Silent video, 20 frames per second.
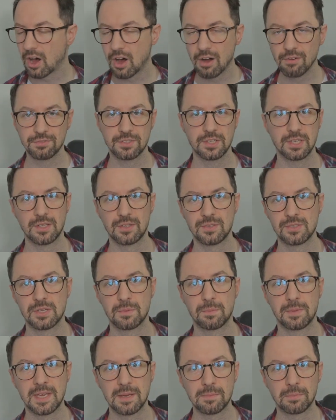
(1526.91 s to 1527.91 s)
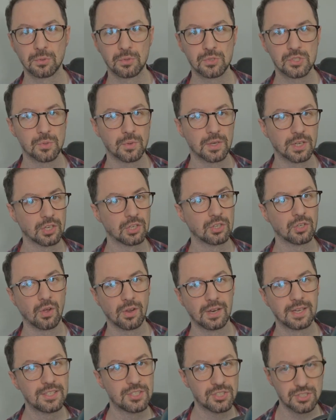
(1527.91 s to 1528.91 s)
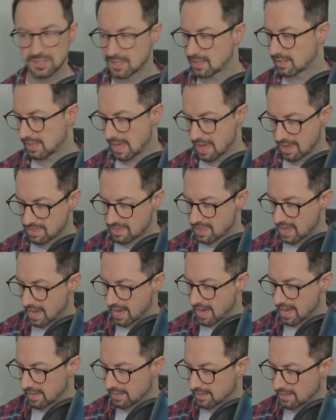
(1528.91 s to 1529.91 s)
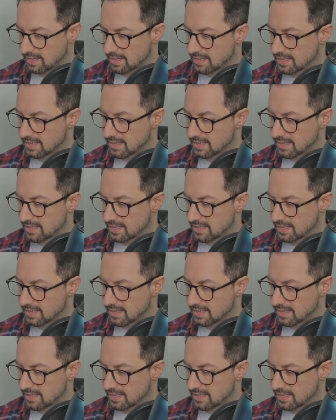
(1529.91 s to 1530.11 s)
afternoon to people to acknowledge that they're there.